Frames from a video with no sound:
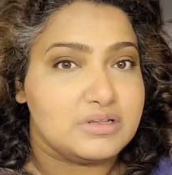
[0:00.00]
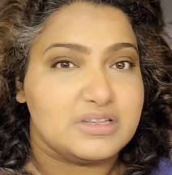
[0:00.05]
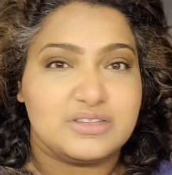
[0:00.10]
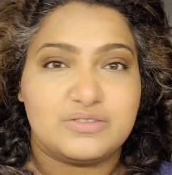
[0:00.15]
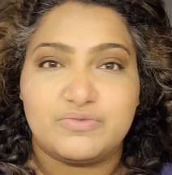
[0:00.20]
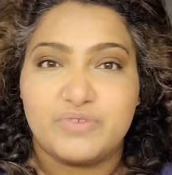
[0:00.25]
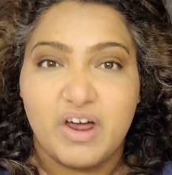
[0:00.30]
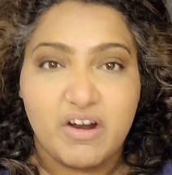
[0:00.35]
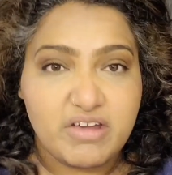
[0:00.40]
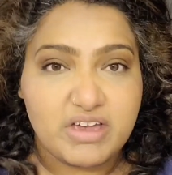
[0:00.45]
It's
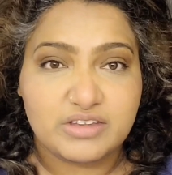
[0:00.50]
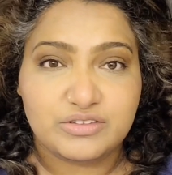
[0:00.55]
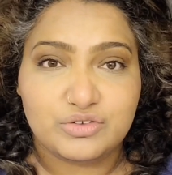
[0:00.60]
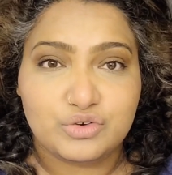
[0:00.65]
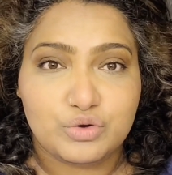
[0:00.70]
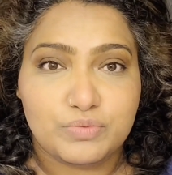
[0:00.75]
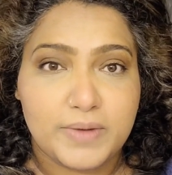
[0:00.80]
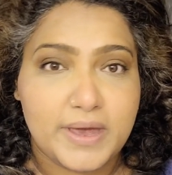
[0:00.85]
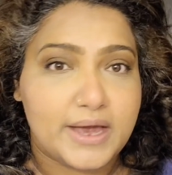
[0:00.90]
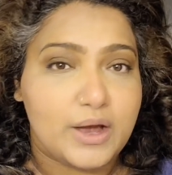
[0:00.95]
very easy
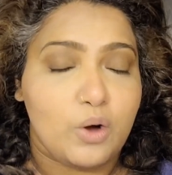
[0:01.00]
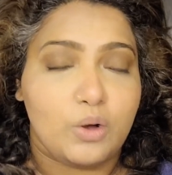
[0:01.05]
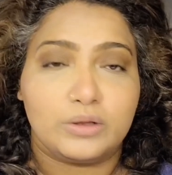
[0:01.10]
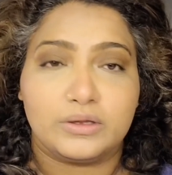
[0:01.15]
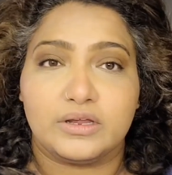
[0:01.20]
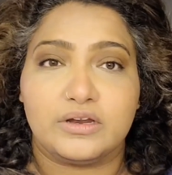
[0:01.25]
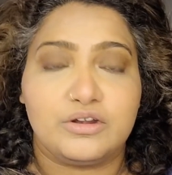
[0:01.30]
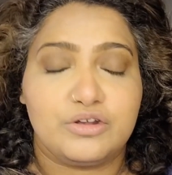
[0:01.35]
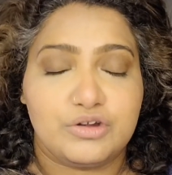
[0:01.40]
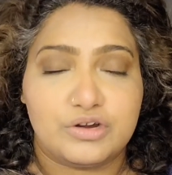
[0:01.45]
to make. All
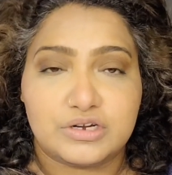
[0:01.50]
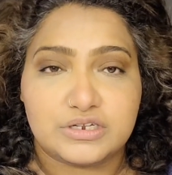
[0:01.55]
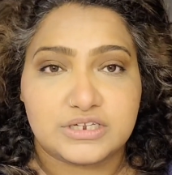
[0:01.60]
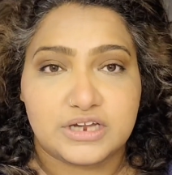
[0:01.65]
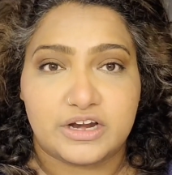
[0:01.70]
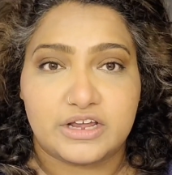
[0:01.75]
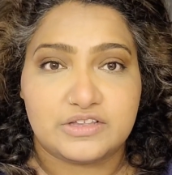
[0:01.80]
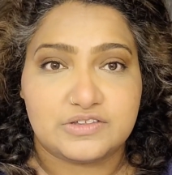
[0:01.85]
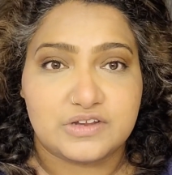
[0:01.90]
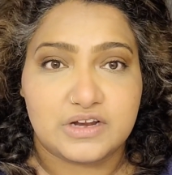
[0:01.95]
the ingredients are
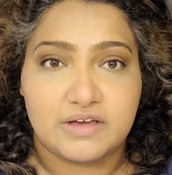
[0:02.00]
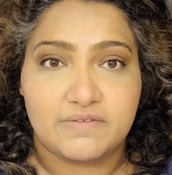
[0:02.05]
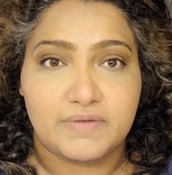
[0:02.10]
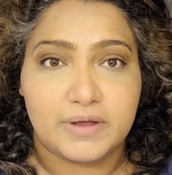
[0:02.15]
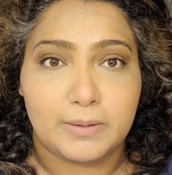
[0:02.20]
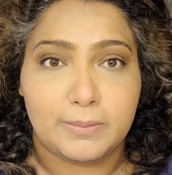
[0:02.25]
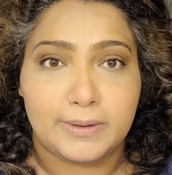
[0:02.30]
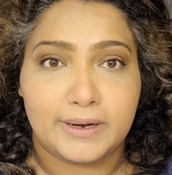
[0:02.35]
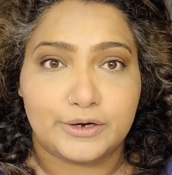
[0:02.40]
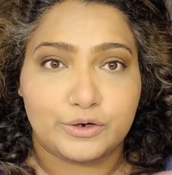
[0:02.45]
easily
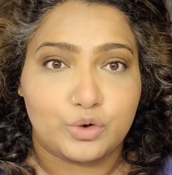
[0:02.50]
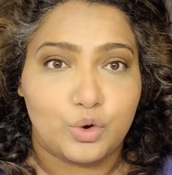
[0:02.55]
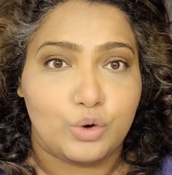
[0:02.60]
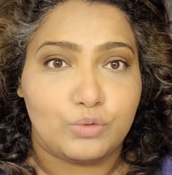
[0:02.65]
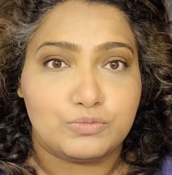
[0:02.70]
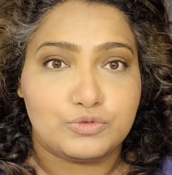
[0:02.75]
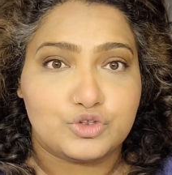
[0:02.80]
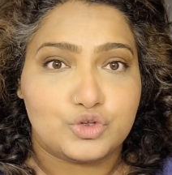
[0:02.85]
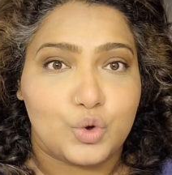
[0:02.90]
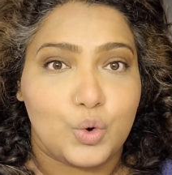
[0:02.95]
available at
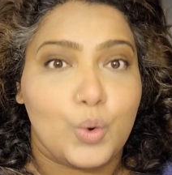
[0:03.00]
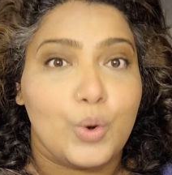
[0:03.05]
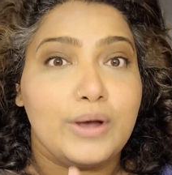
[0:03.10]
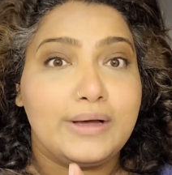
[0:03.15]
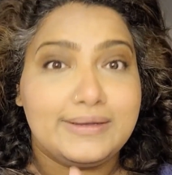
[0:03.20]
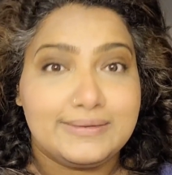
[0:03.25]
home, so